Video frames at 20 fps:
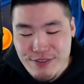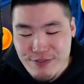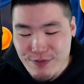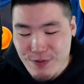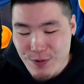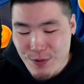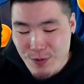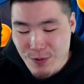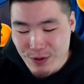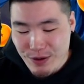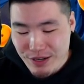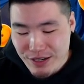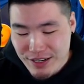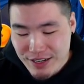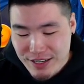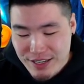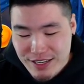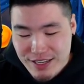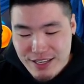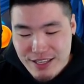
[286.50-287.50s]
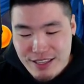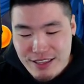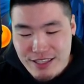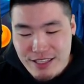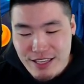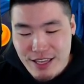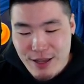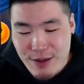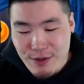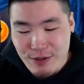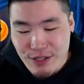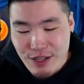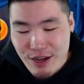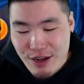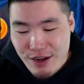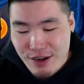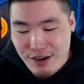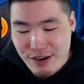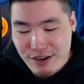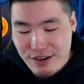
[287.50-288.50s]
for the
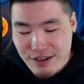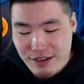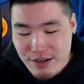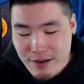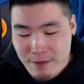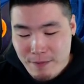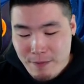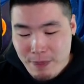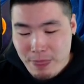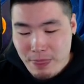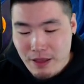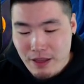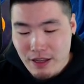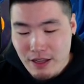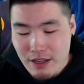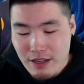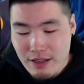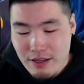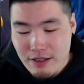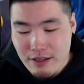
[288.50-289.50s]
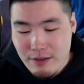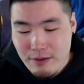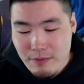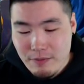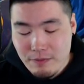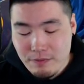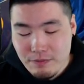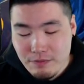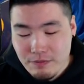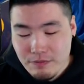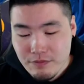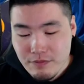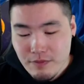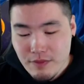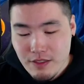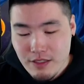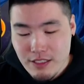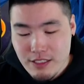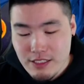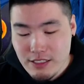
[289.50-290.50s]
LR. Um,
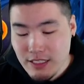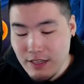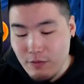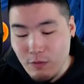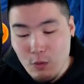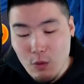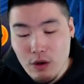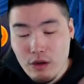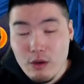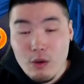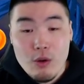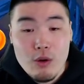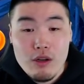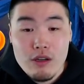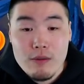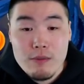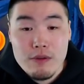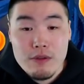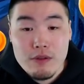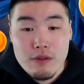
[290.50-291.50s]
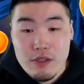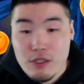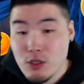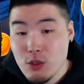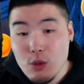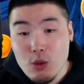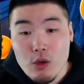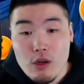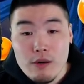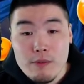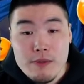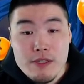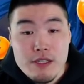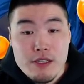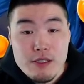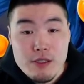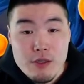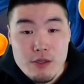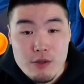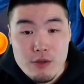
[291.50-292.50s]
let's just give one orb or two orbs
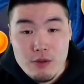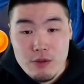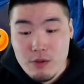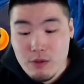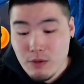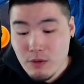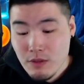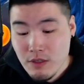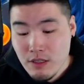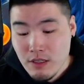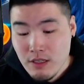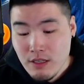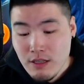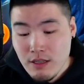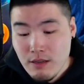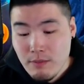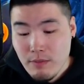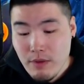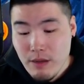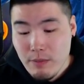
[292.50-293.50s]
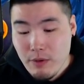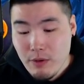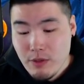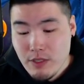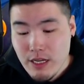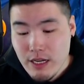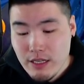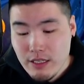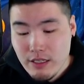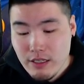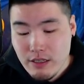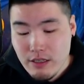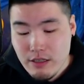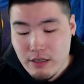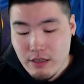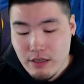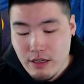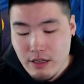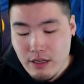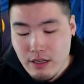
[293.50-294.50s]
to my Bojack
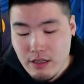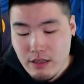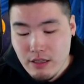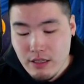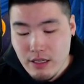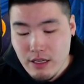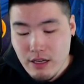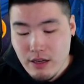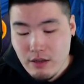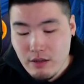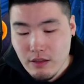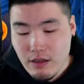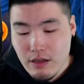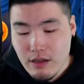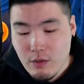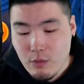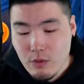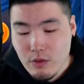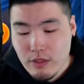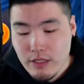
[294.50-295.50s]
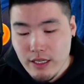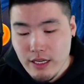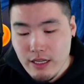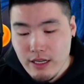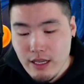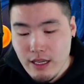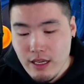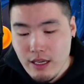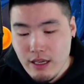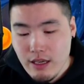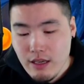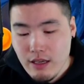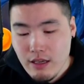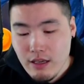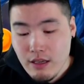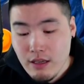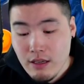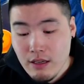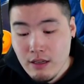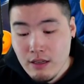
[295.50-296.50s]
here, and the LR will get
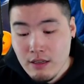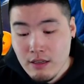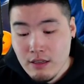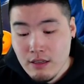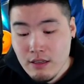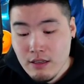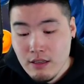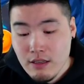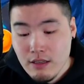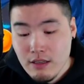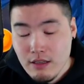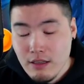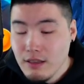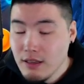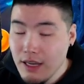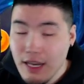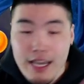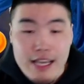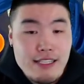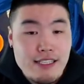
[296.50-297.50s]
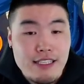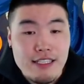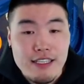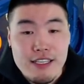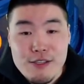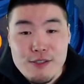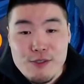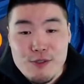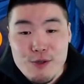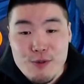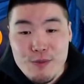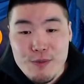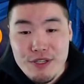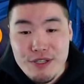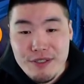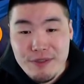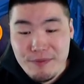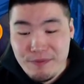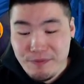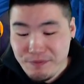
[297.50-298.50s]
a 18 ki
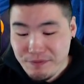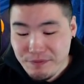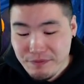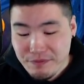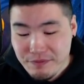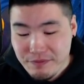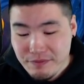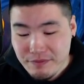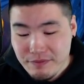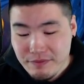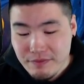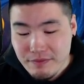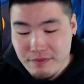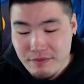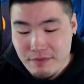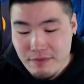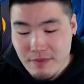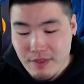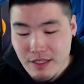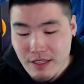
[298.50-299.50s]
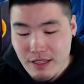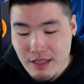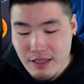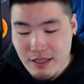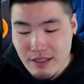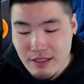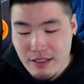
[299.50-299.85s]
super. And